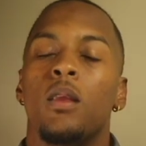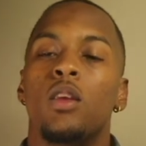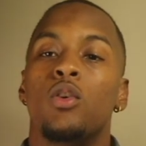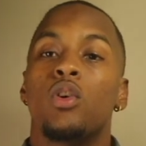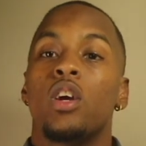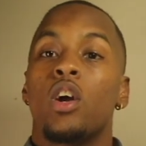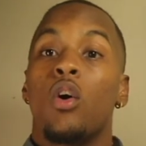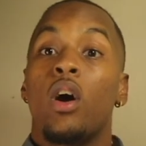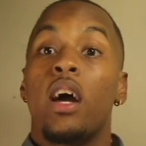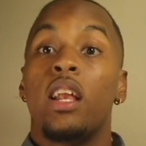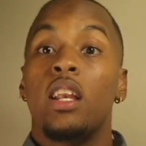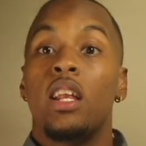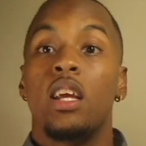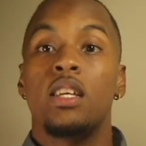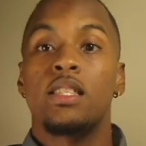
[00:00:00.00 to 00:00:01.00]
You can go
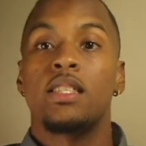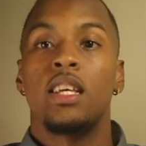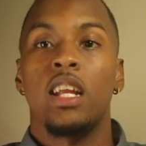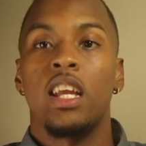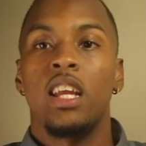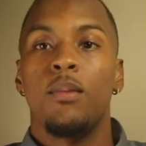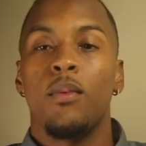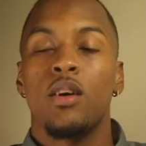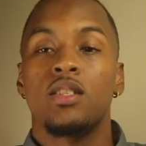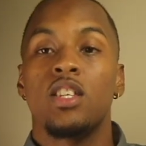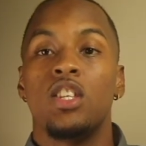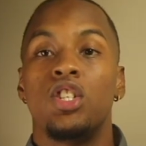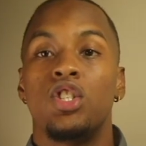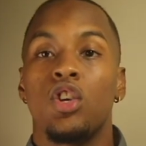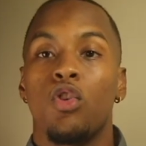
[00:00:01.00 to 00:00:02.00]
ahead and send an email
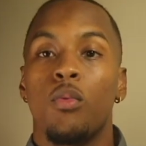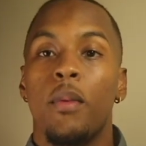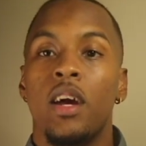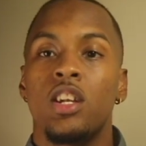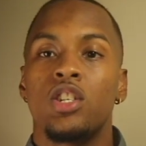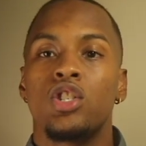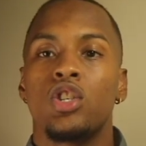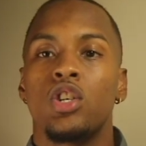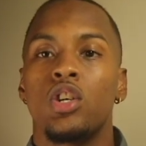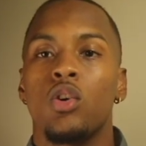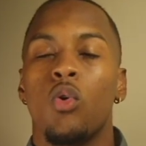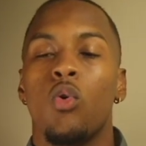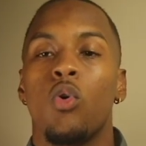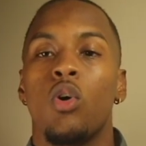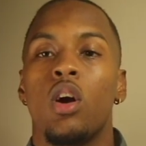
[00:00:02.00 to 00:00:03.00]
to the general
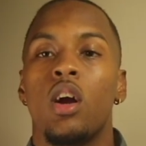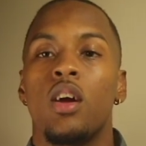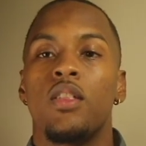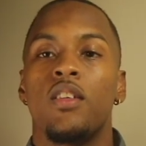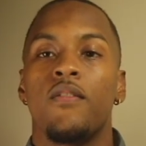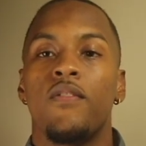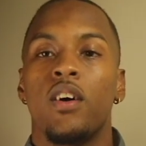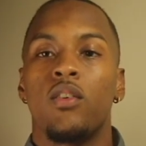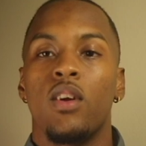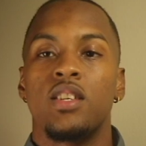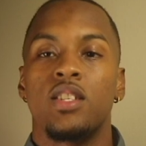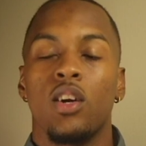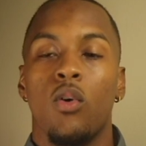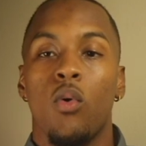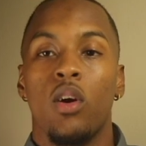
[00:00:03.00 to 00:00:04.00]
manager, or the
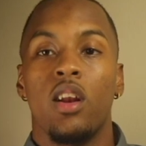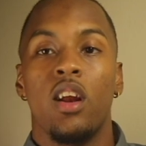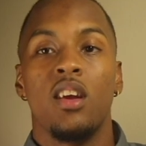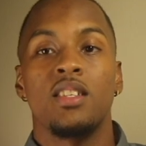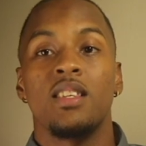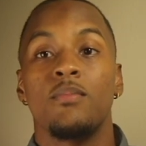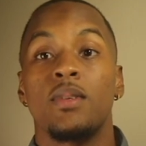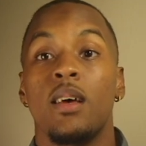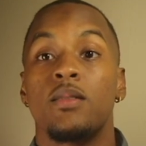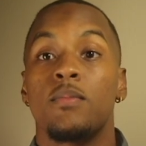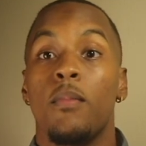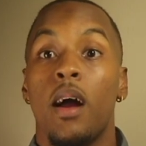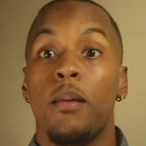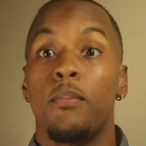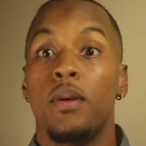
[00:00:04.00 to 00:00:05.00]
fundraising coordinator sometimes
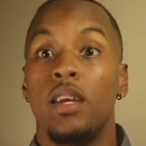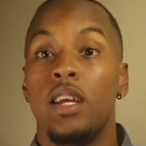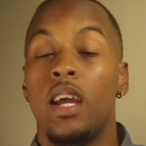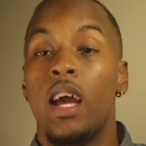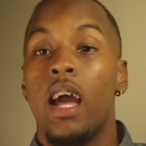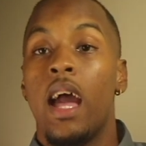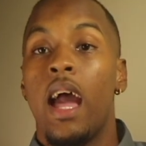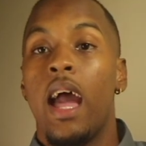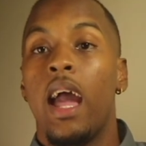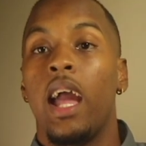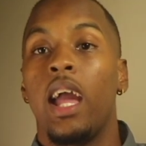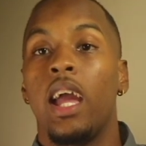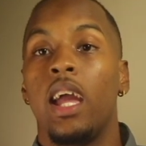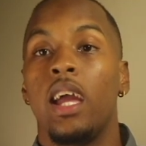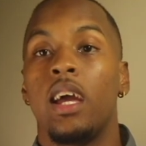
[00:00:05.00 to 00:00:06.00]
might be
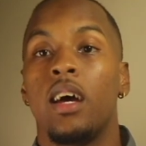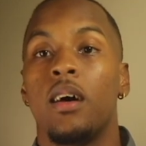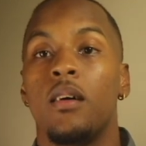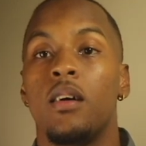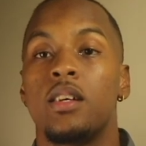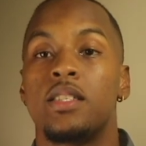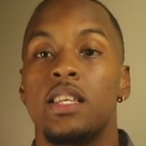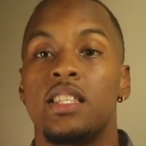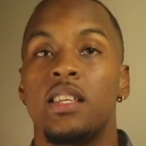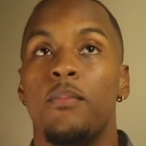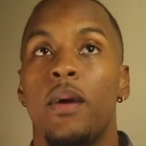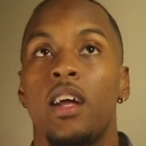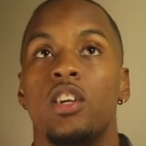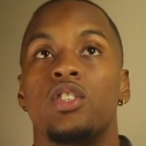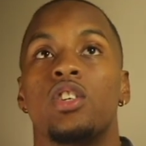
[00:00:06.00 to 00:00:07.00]
a assistant
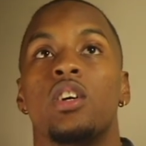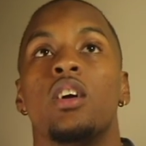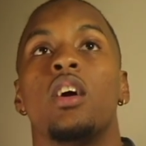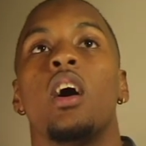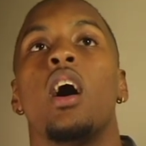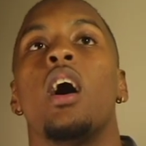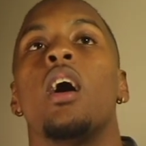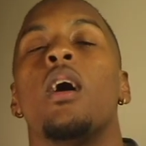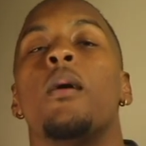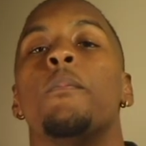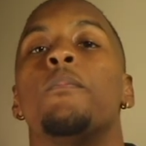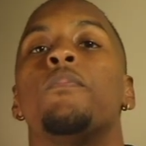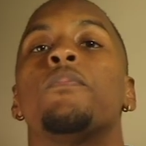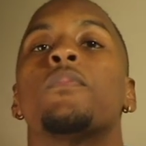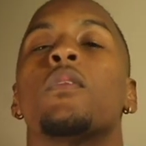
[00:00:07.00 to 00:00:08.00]
manager.
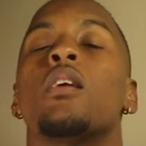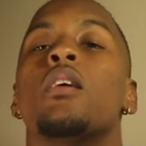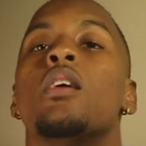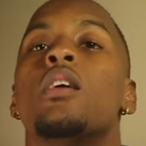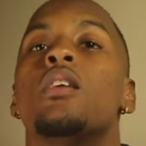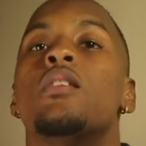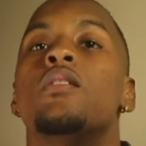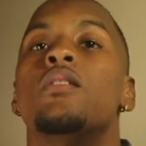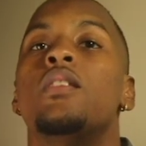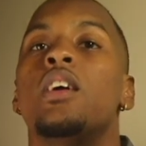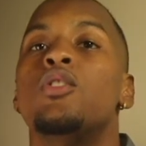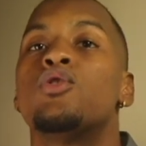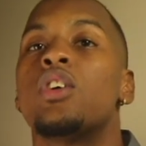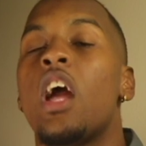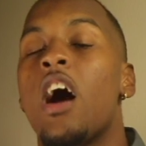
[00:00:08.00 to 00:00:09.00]
They
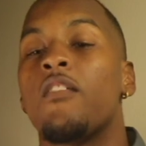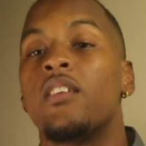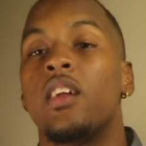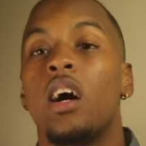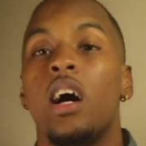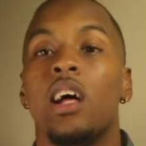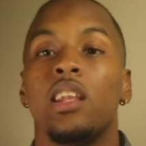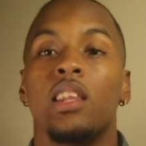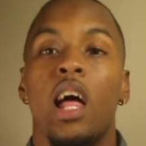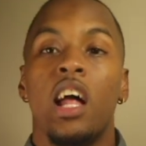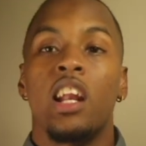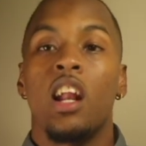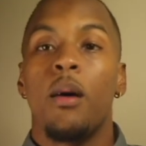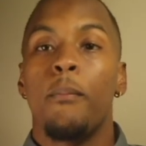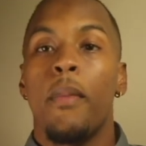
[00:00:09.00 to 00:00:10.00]
usually have an
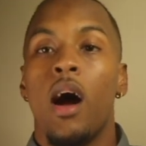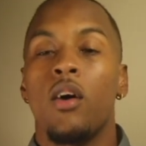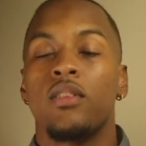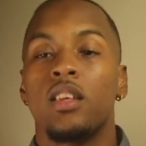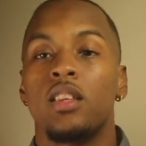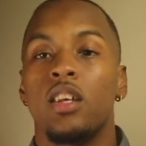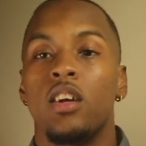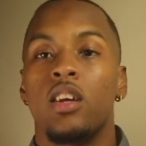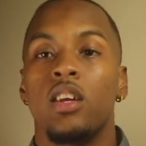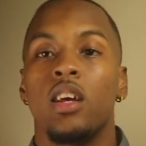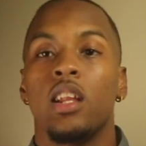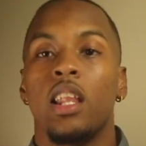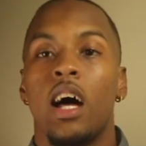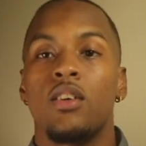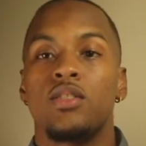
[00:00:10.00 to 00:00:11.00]
allotted amount that they're
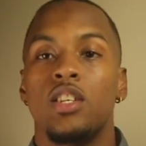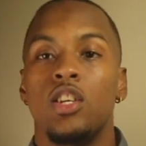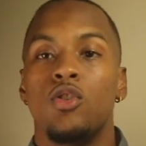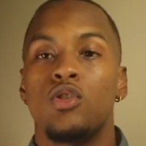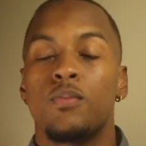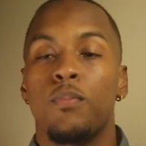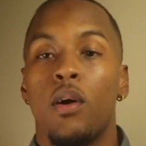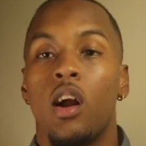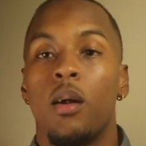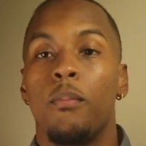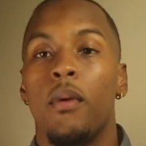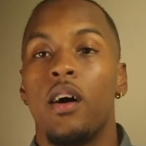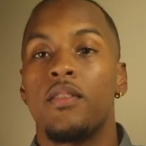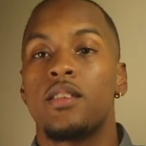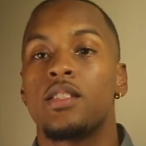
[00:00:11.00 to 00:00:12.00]
allowed to use per
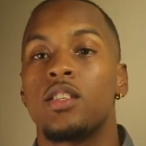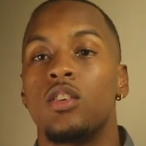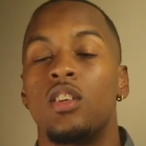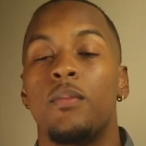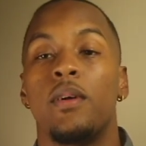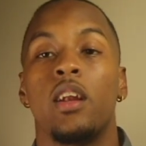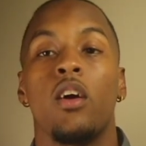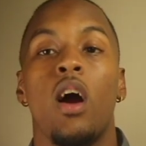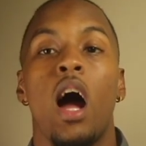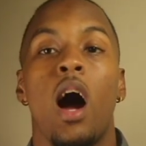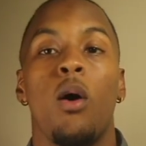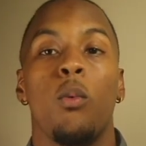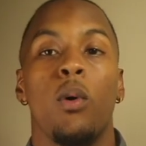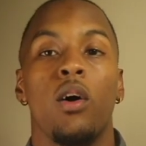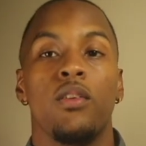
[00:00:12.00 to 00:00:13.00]
month, so depending on
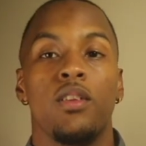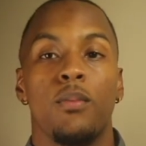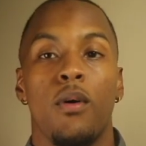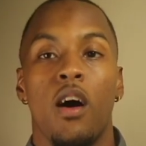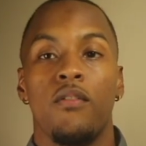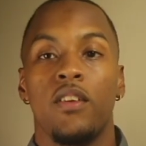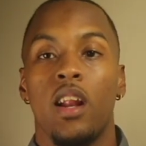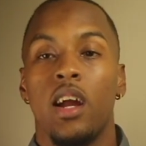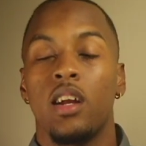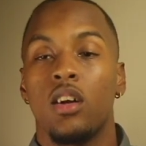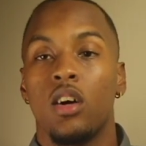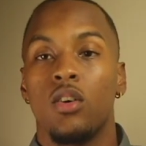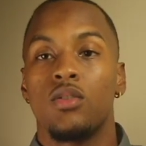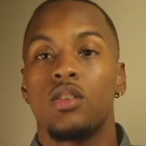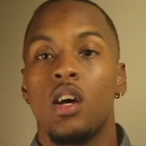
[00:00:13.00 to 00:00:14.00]
how well the profit night
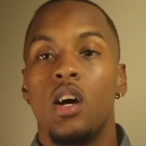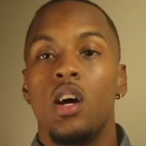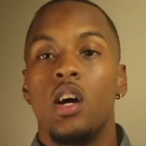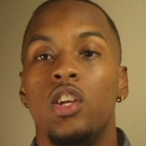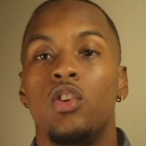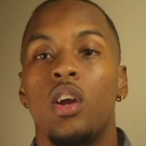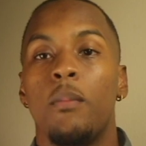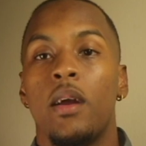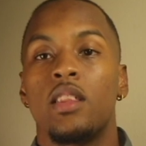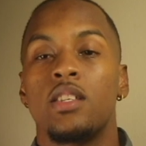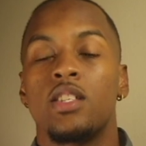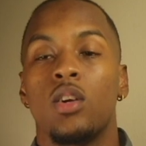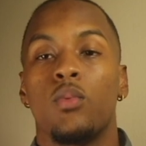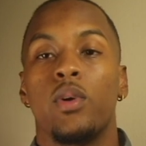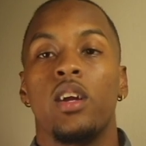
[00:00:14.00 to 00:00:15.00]
goes, you can make
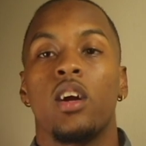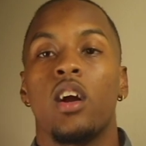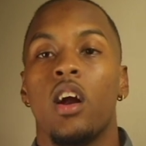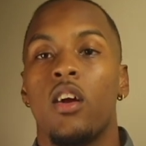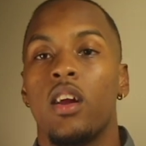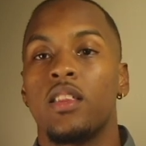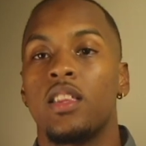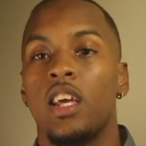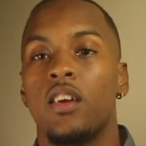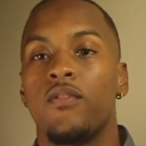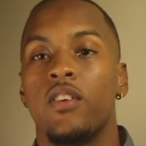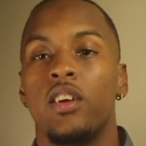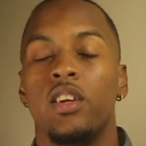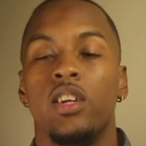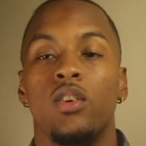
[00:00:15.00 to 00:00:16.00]
this a reoccurring thing
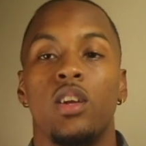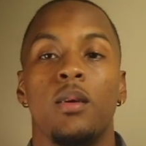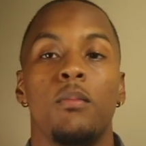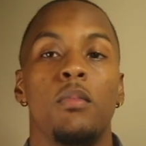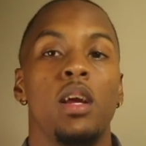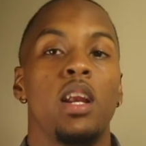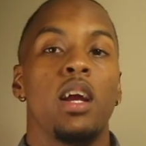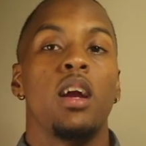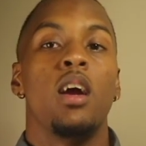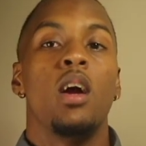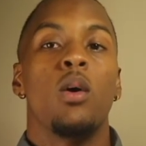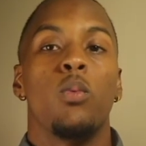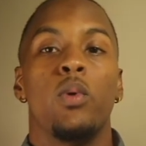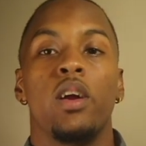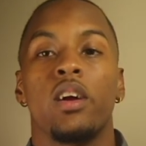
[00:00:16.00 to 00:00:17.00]
for your unit, meaning
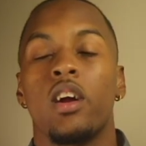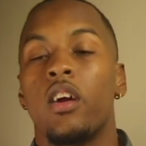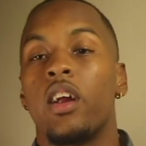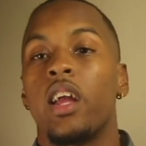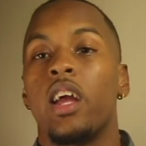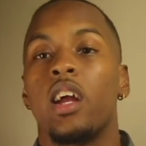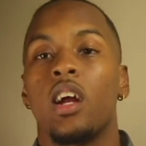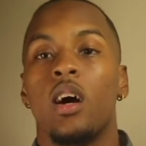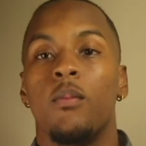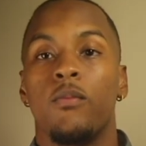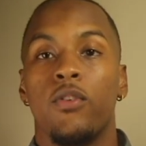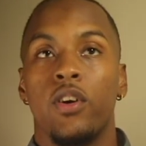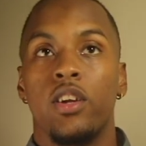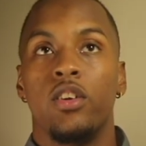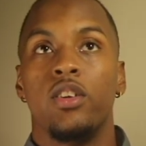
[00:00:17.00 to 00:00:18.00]
reoccurring income
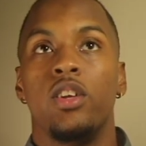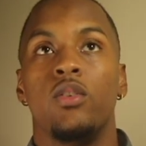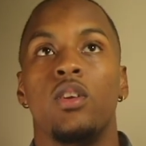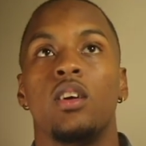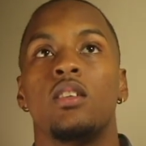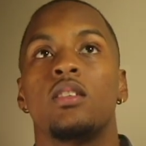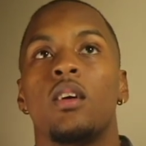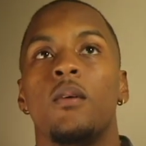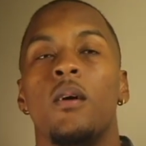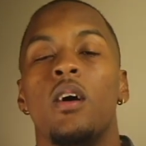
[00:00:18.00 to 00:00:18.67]
for your unit.